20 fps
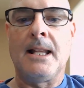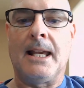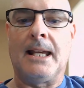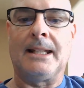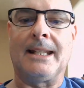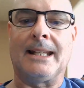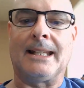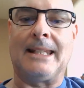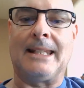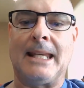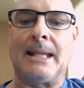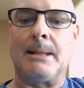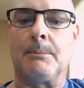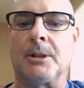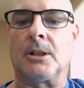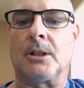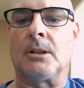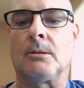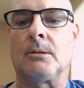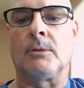And then
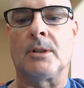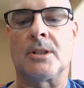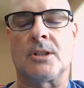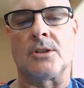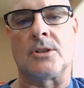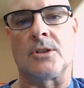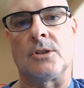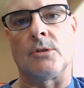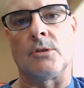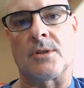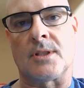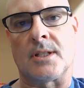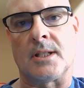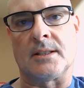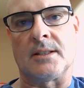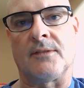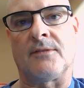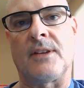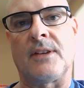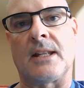Gamer, which is used
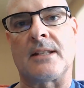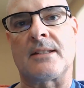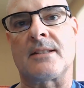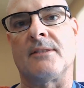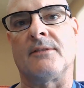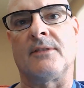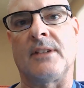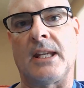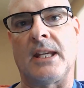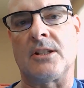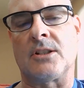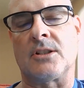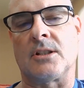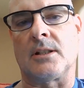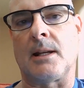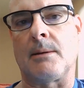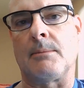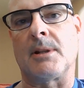in defense evasion.